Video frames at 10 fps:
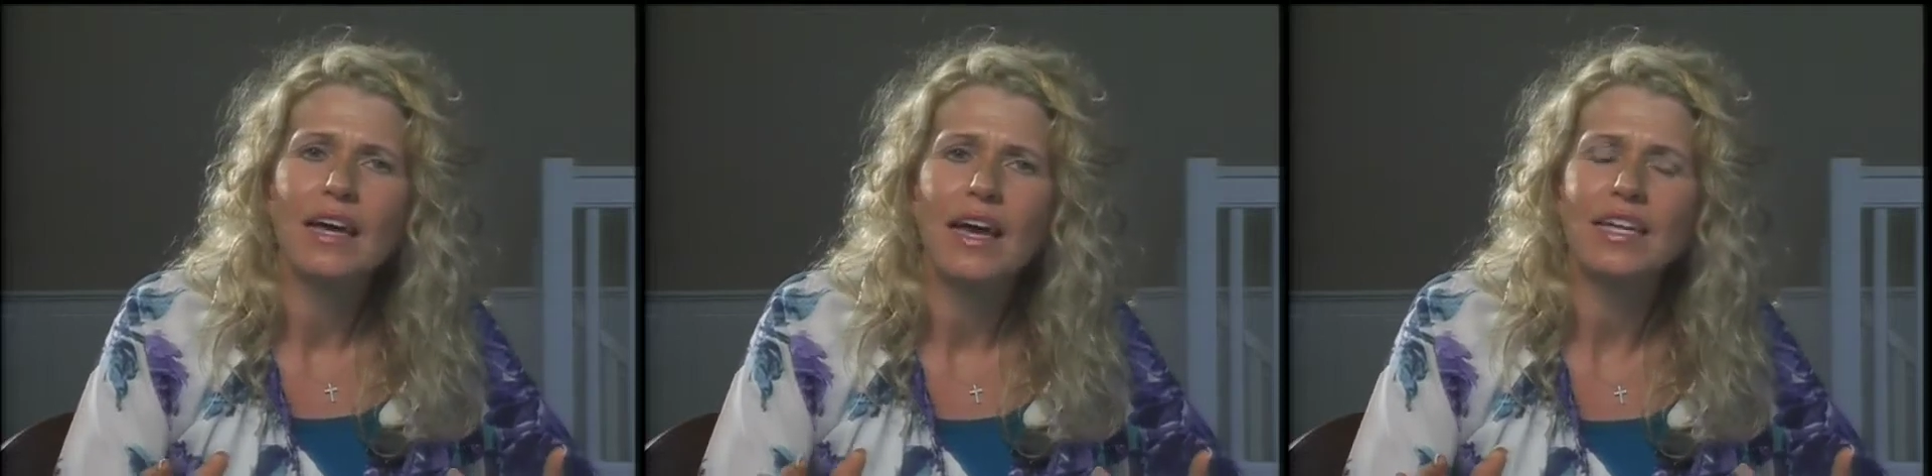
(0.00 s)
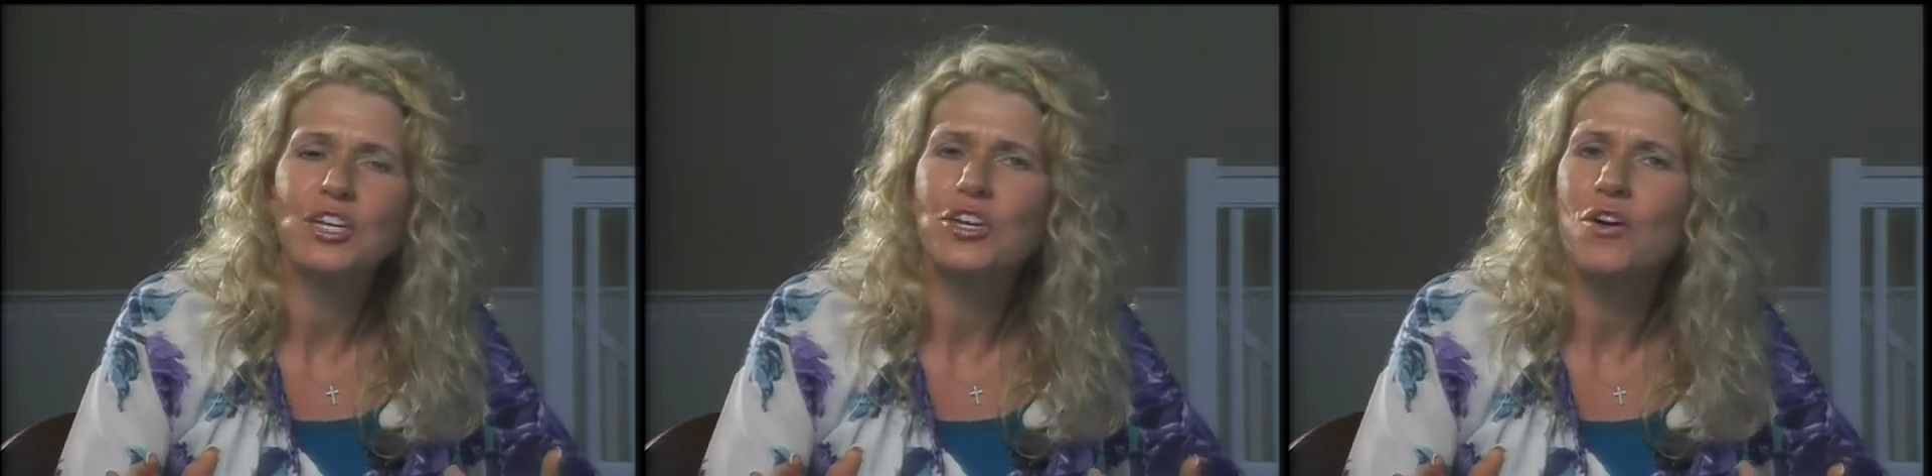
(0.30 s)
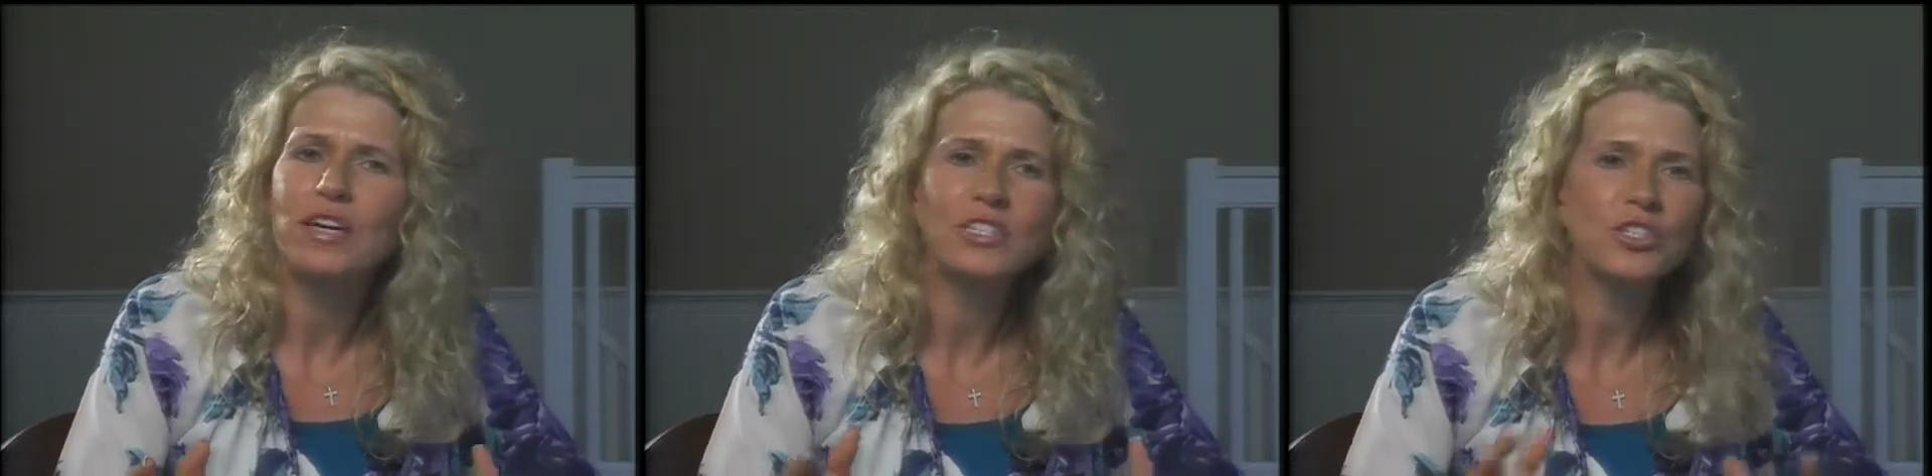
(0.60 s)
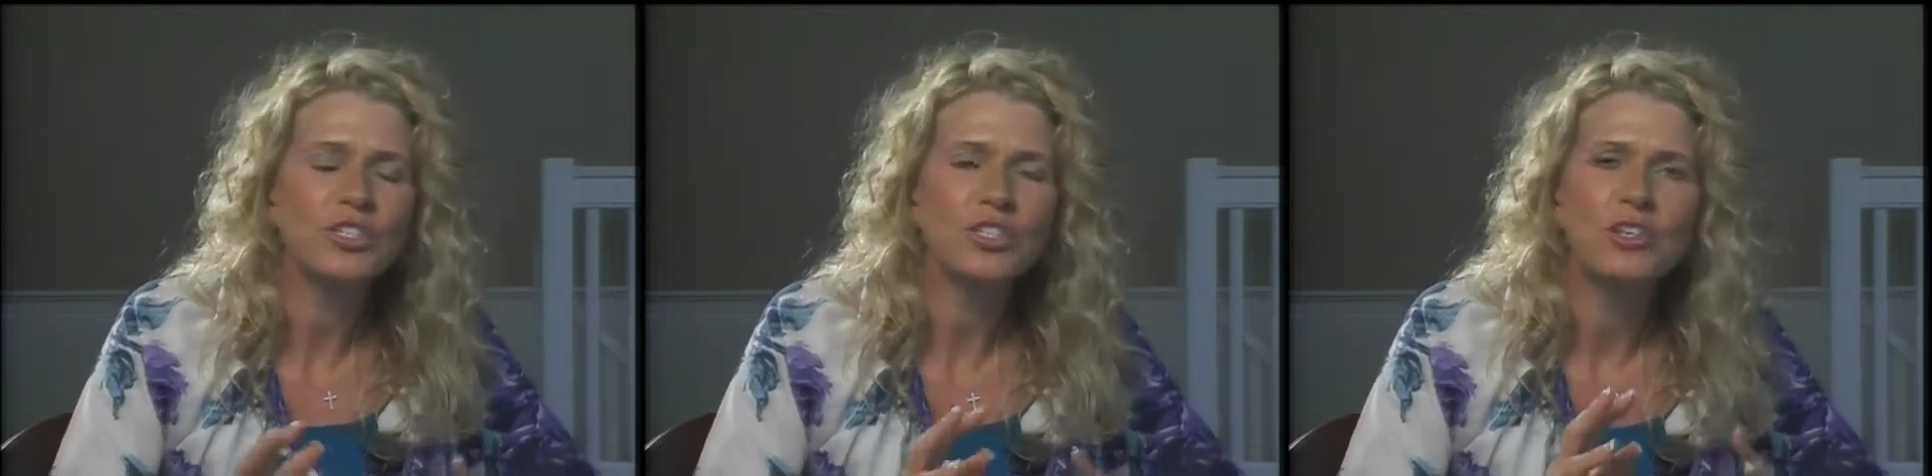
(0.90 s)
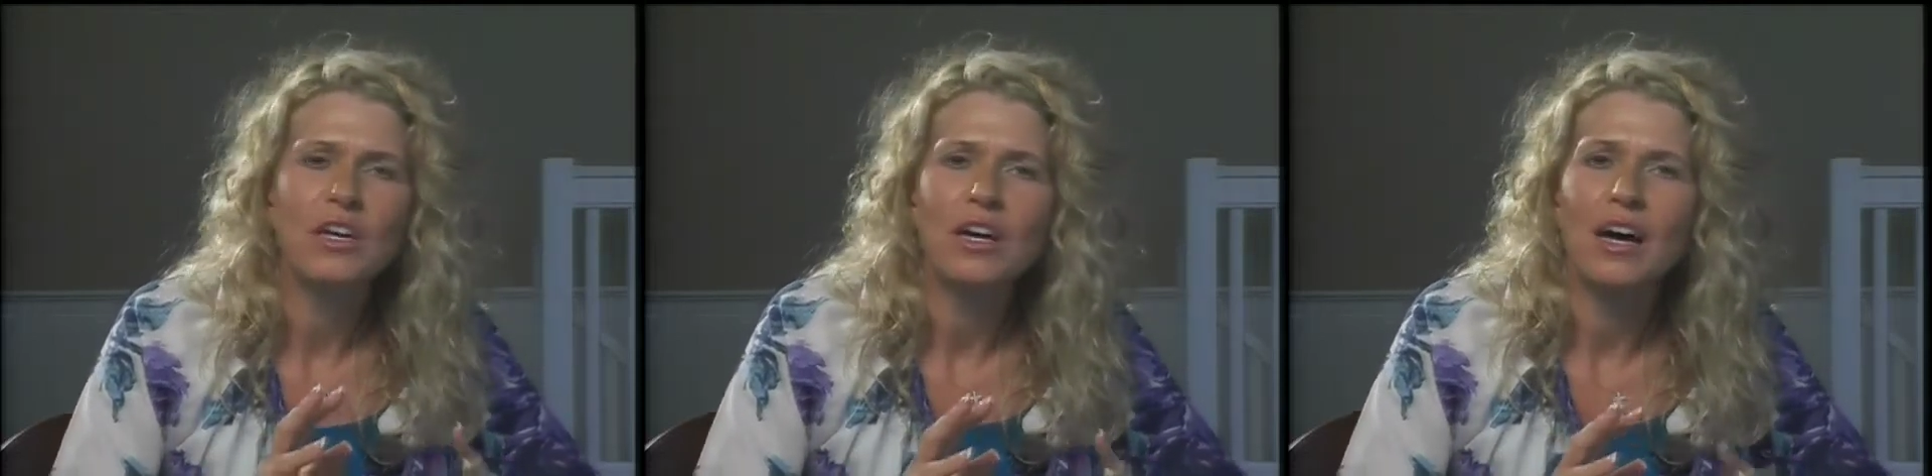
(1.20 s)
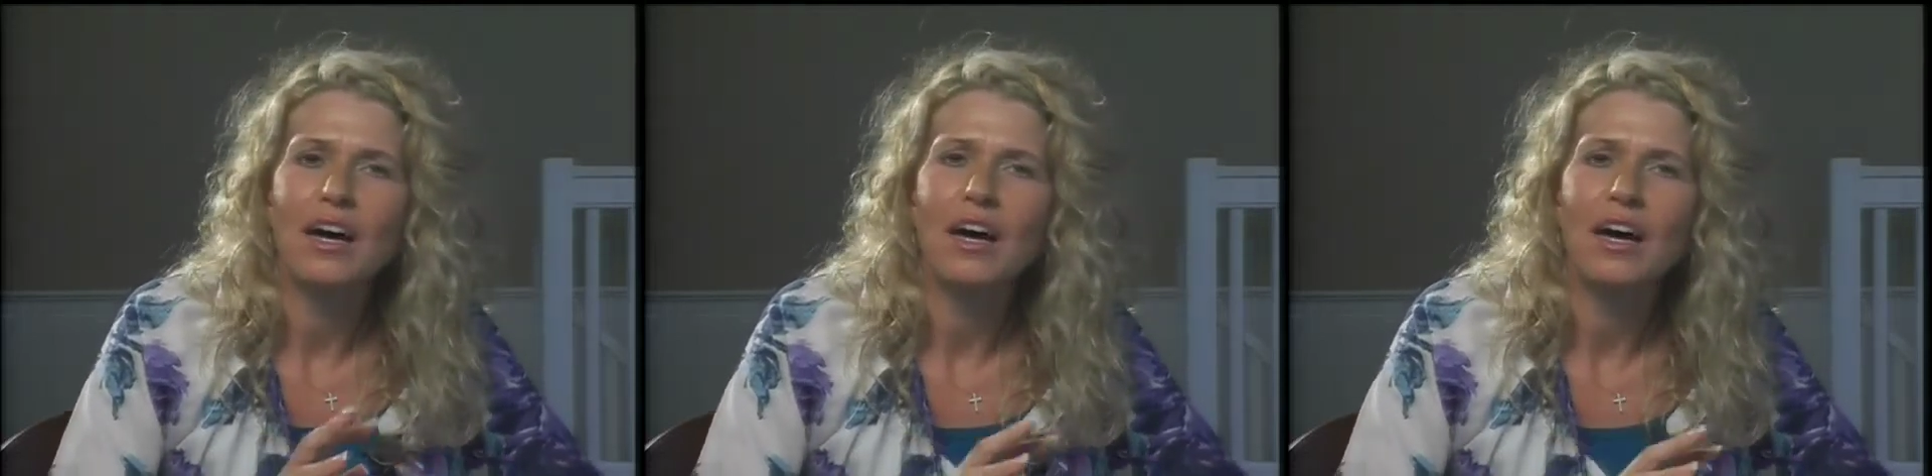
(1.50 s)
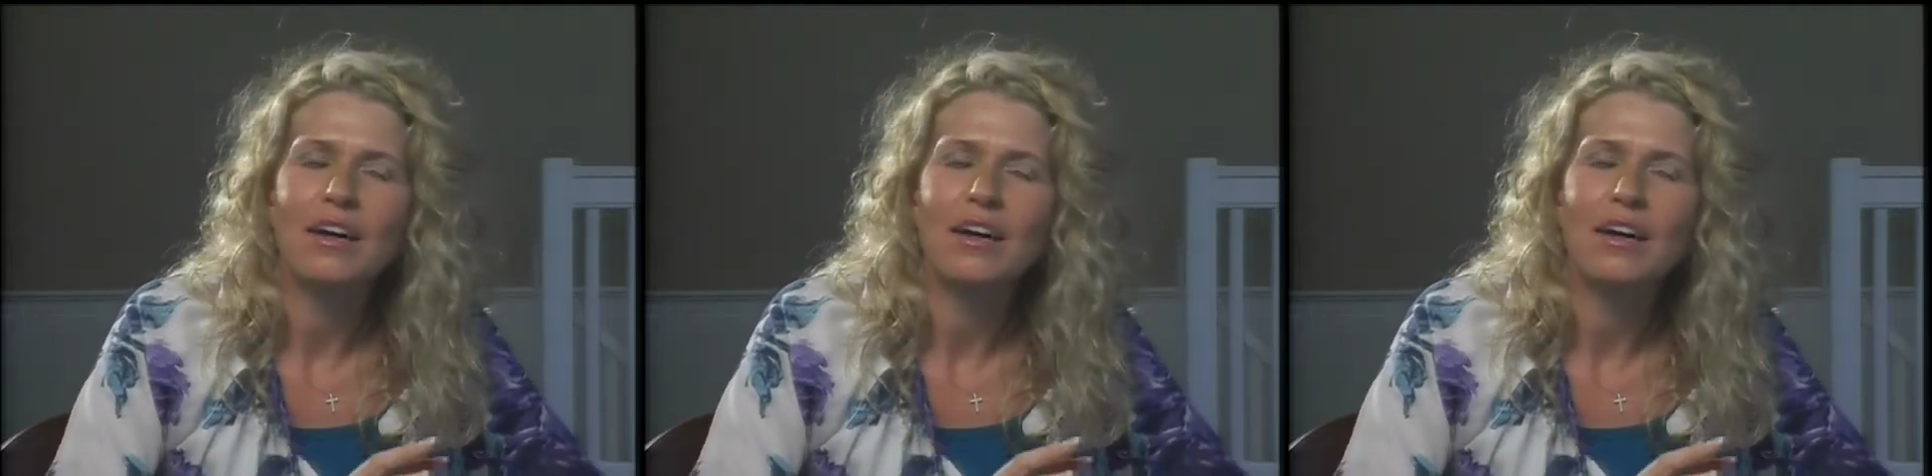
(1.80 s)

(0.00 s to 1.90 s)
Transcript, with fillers: and you know it's just uh,